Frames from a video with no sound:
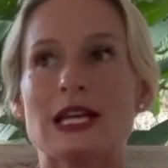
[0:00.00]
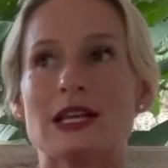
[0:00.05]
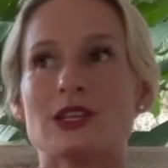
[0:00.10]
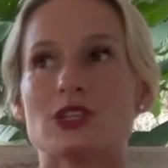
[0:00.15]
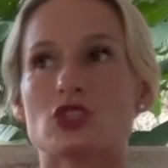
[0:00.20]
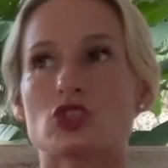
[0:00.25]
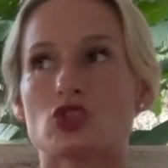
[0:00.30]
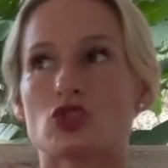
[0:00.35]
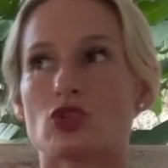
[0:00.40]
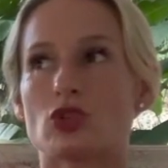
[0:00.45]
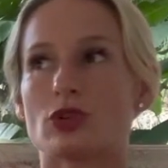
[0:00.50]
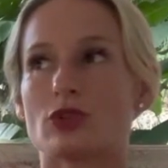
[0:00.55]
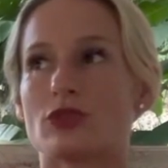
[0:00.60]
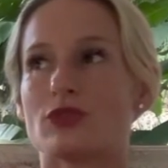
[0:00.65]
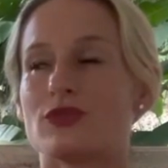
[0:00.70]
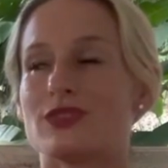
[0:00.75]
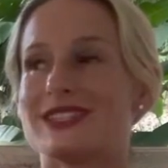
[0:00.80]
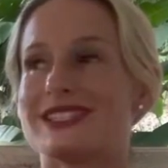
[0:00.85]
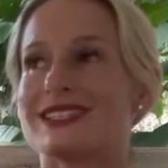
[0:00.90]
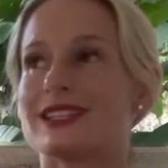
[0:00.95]
strong
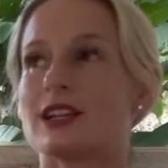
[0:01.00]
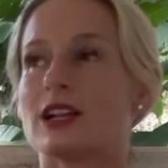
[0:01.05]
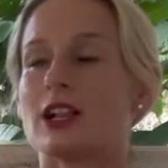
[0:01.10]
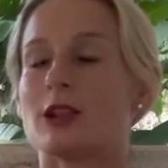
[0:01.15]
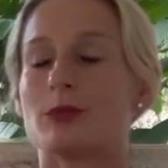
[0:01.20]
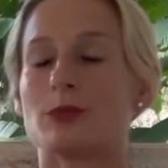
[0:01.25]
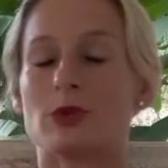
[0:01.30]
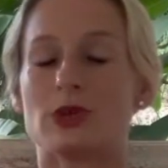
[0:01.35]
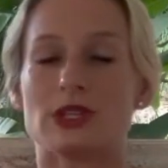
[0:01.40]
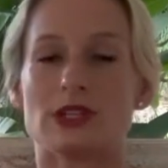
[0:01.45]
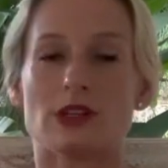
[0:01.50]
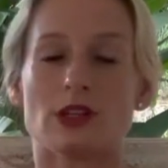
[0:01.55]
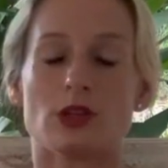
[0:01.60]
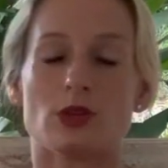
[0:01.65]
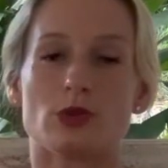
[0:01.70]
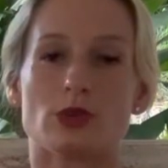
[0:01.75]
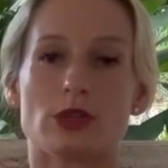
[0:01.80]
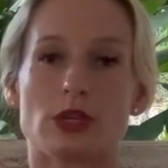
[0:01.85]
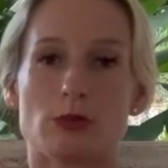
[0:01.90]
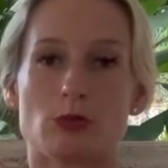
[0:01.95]
physical, mental,
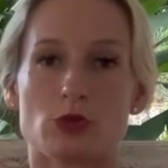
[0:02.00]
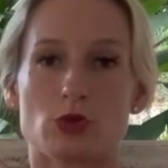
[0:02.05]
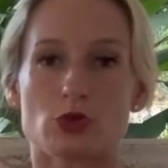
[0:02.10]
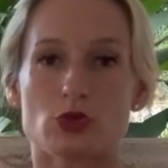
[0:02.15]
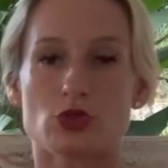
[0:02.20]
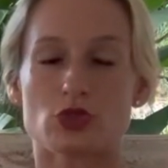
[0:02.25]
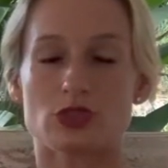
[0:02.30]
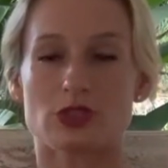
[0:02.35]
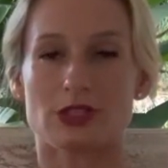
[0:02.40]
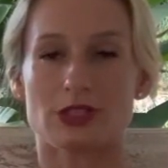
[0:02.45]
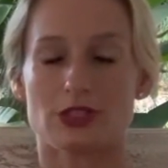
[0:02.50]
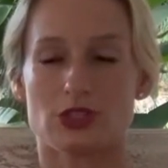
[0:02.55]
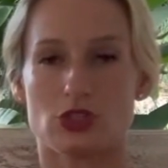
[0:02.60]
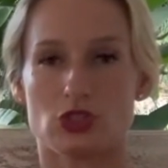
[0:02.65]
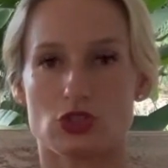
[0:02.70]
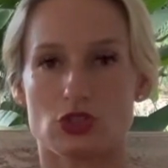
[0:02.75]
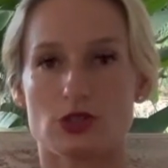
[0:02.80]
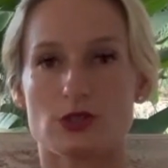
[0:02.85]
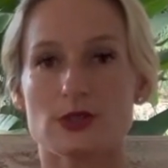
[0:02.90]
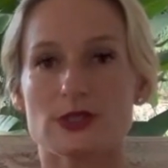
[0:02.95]
and emotional
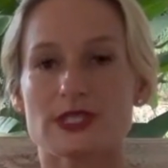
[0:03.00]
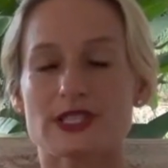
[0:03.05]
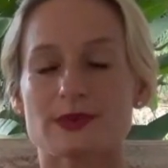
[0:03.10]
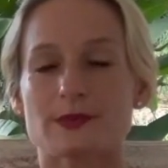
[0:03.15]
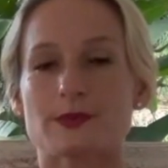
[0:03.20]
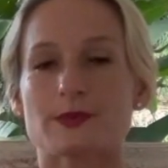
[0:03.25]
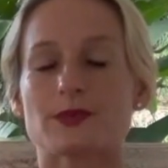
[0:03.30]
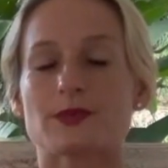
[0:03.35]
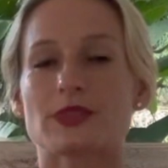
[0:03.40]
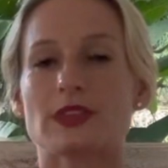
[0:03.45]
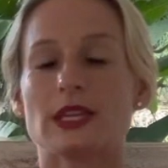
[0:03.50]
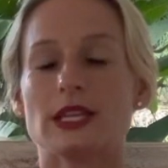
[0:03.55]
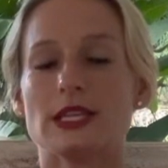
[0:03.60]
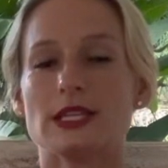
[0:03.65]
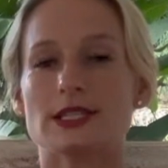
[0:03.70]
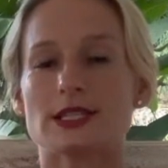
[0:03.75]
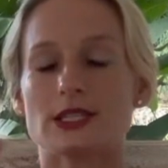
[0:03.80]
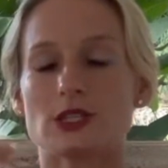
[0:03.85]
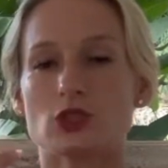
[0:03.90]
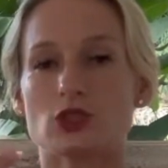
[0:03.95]
issues, it
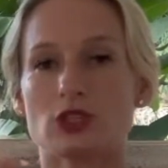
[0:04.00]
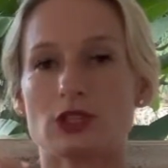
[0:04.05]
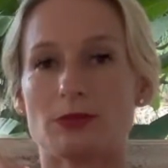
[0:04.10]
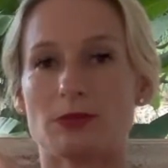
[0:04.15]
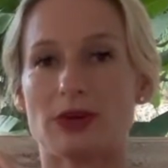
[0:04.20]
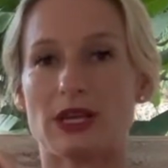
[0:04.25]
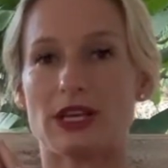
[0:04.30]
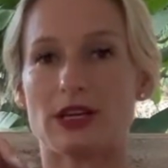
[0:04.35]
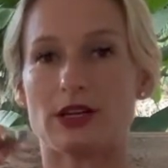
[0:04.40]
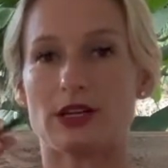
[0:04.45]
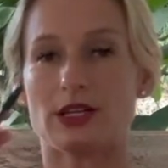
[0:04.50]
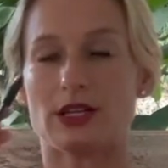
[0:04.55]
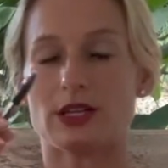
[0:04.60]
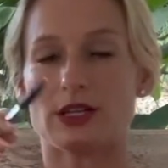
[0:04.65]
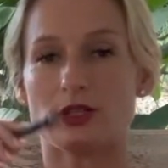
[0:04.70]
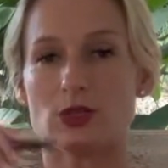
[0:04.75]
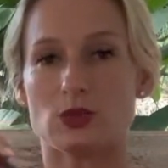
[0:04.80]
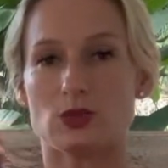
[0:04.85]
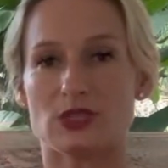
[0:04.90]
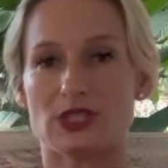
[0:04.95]
is actually better than
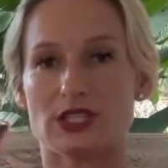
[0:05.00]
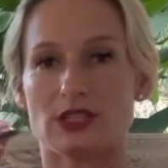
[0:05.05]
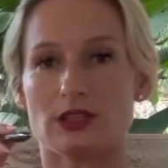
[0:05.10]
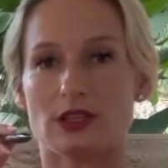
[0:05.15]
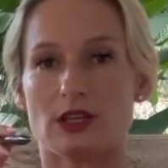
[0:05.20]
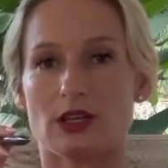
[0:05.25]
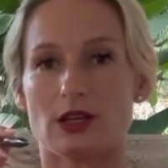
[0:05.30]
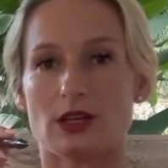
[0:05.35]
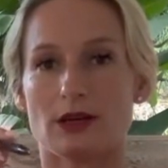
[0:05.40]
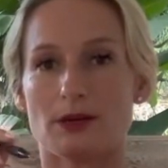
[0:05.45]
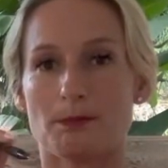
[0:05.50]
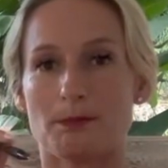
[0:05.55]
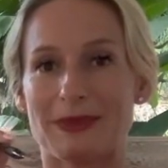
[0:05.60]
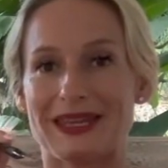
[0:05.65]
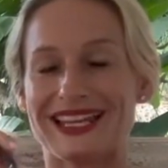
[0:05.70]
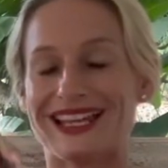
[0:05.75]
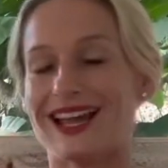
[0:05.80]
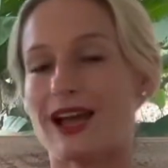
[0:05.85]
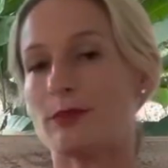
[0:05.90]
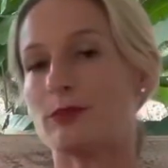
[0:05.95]
using the
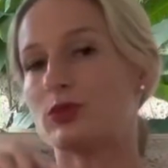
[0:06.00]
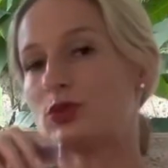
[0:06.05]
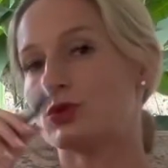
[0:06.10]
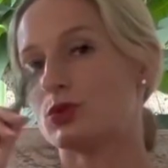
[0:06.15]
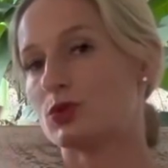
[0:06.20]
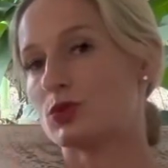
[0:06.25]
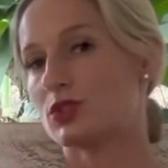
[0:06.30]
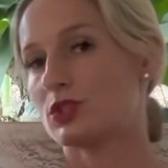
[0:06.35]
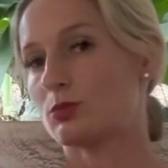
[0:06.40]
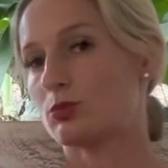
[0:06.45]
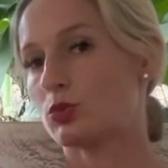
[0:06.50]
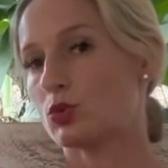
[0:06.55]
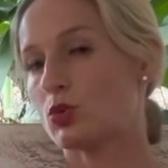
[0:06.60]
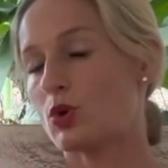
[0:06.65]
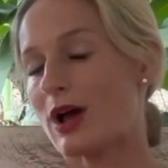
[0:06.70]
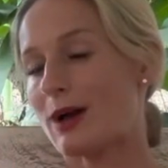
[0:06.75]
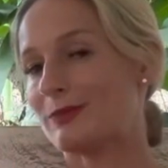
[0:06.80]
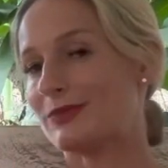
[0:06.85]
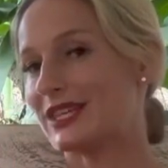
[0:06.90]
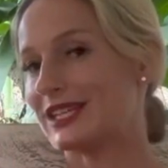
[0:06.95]
pink app to use the blue
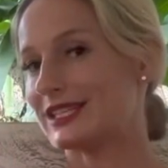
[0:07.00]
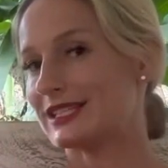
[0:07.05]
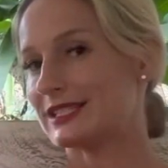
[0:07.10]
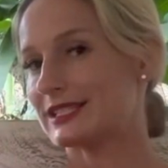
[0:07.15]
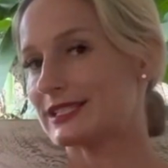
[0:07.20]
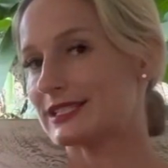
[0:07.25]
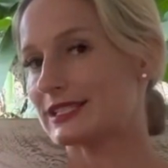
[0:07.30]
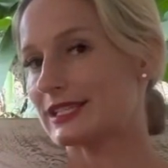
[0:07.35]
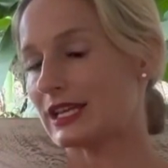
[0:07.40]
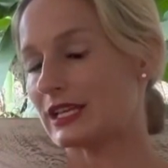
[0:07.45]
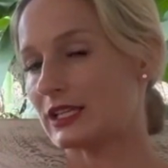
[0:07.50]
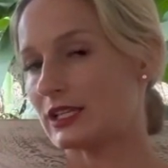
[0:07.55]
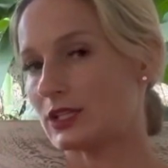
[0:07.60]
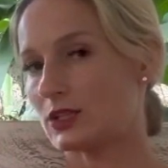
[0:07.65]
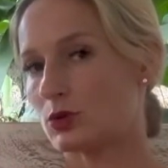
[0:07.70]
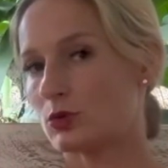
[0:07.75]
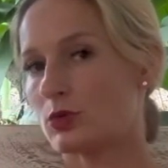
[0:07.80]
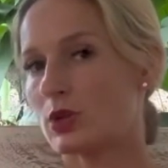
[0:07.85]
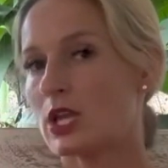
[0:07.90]
app that is scanning you.